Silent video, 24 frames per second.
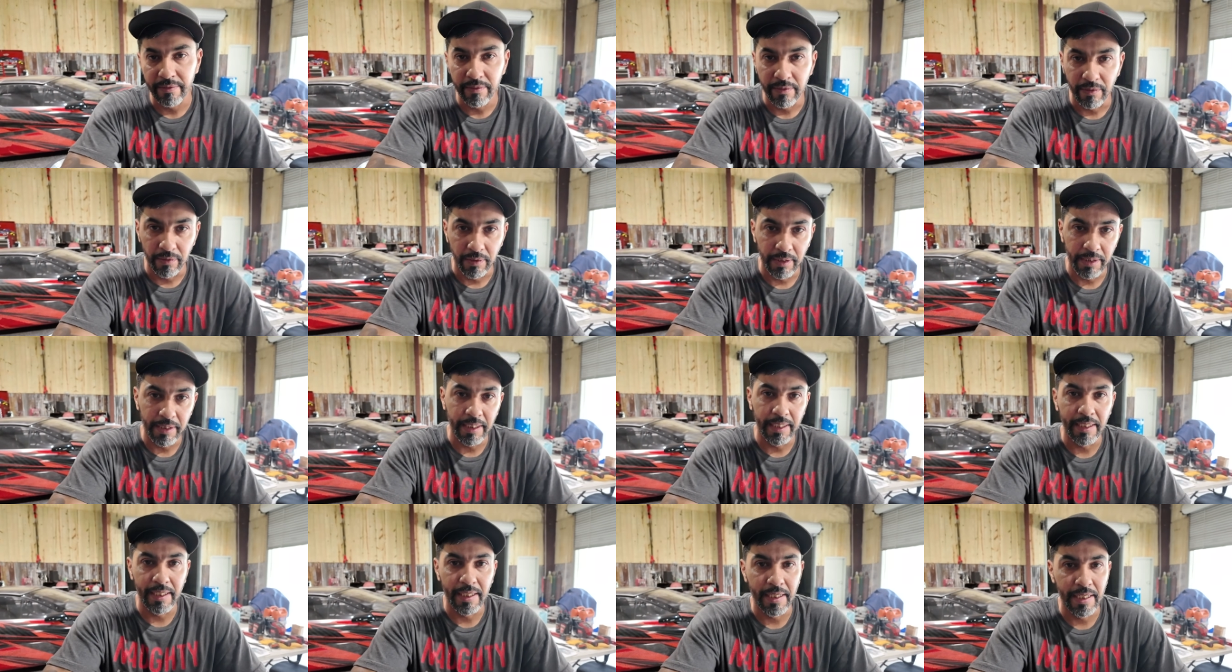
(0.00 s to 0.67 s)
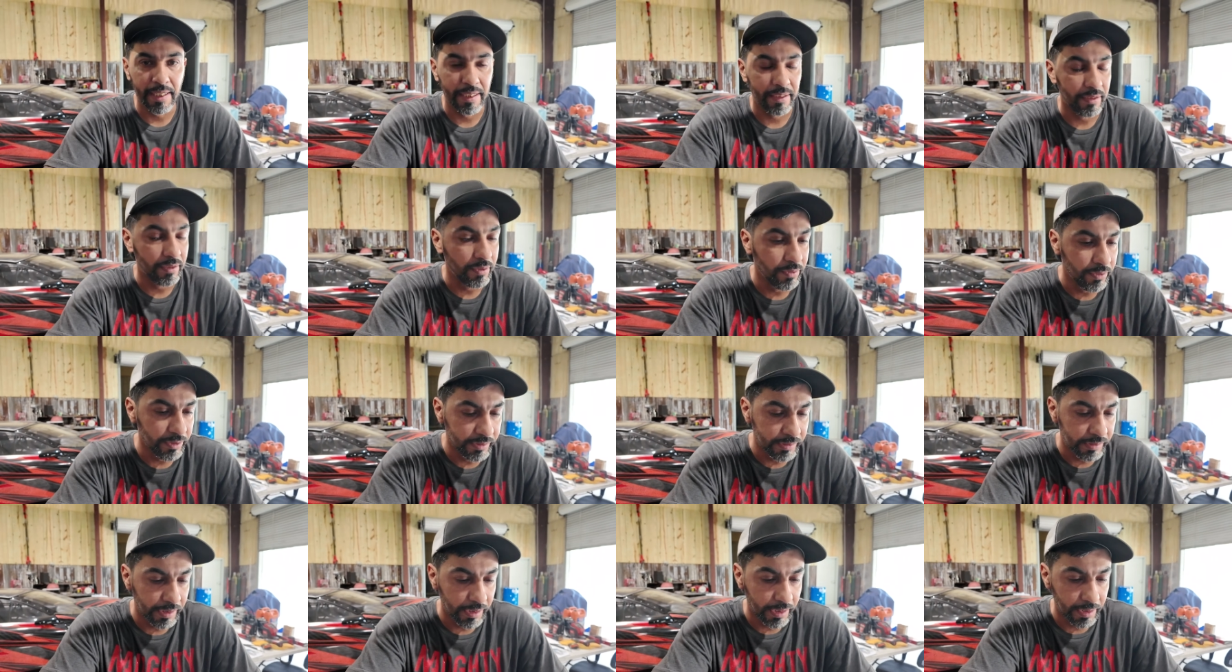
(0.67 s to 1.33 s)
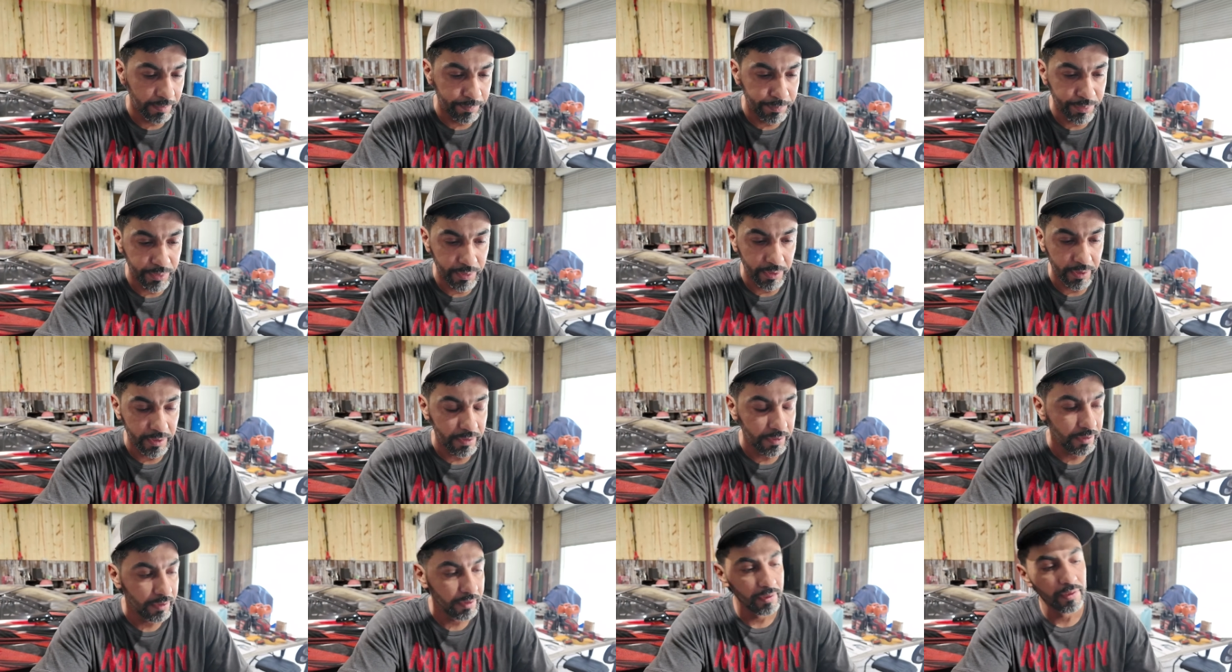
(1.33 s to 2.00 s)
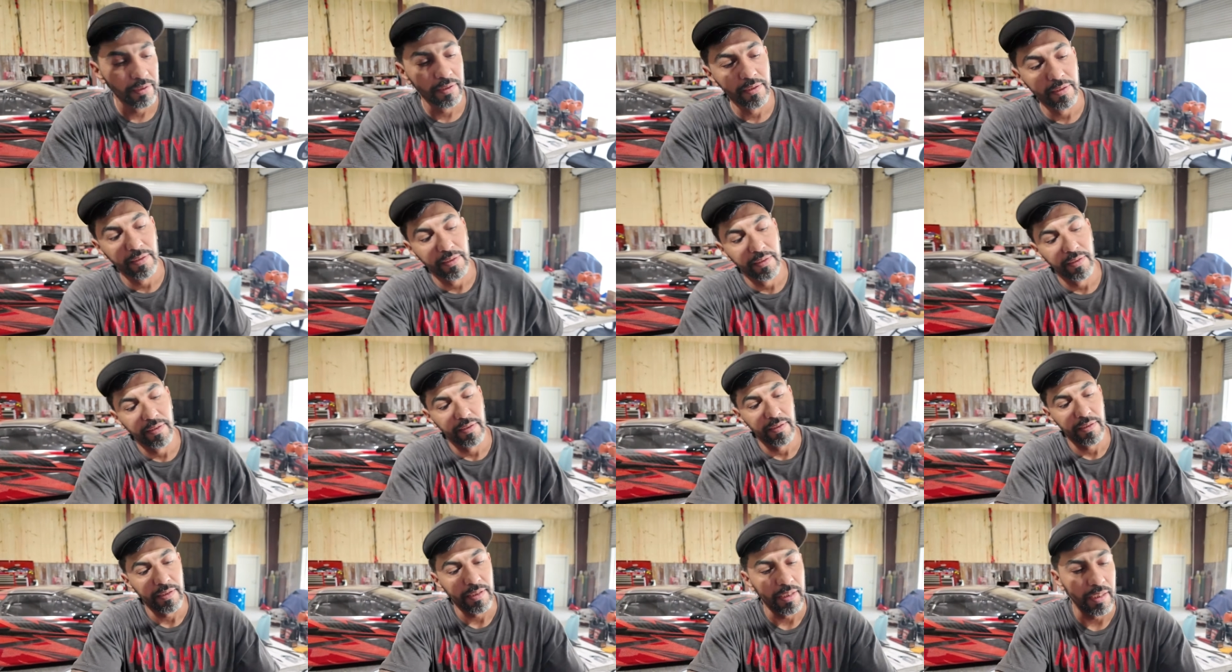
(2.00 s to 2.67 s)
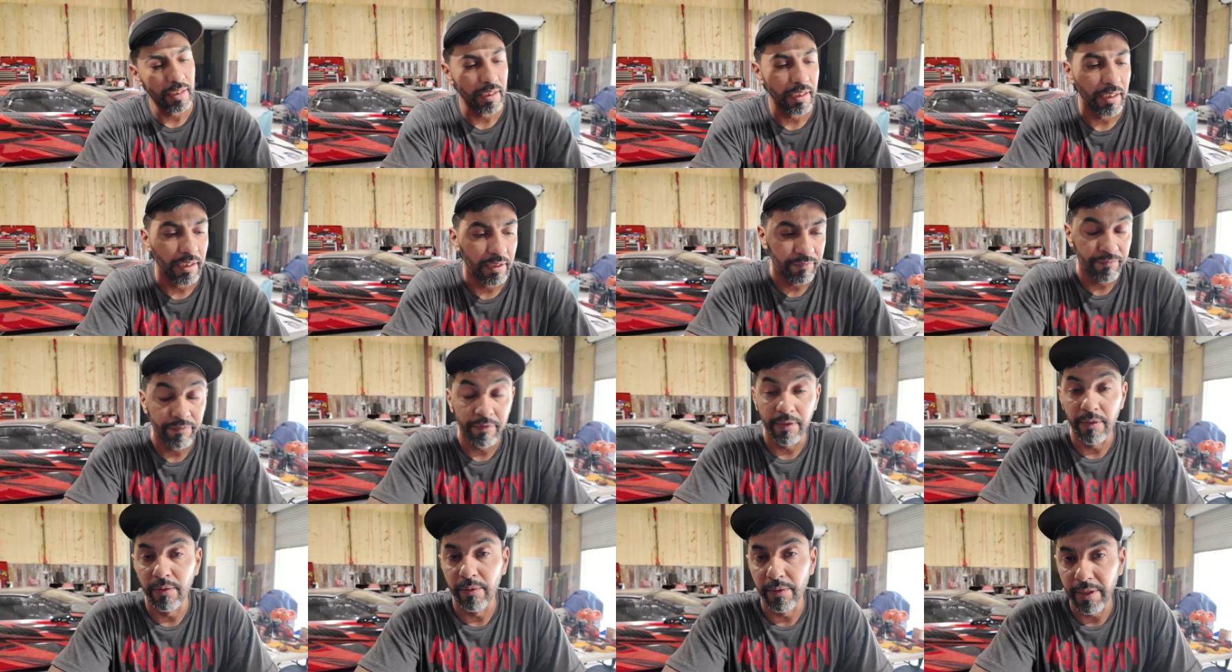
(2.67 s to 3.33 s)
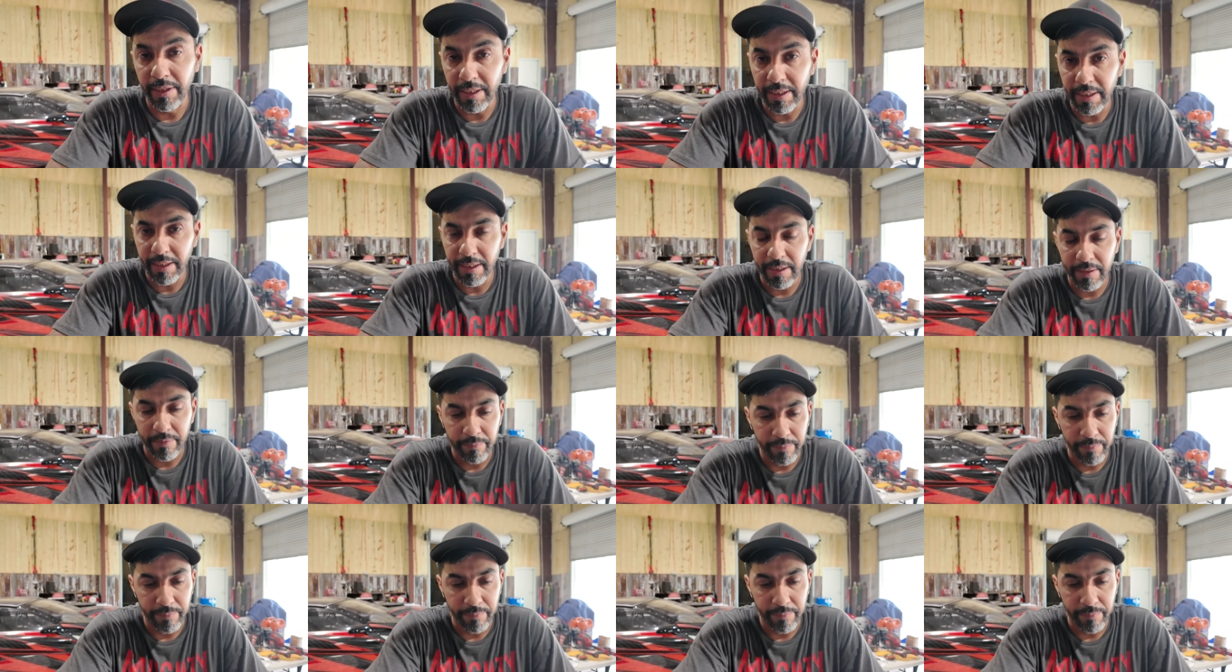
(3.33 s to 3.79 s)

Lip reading: Only thing I got to do is put fluid in it.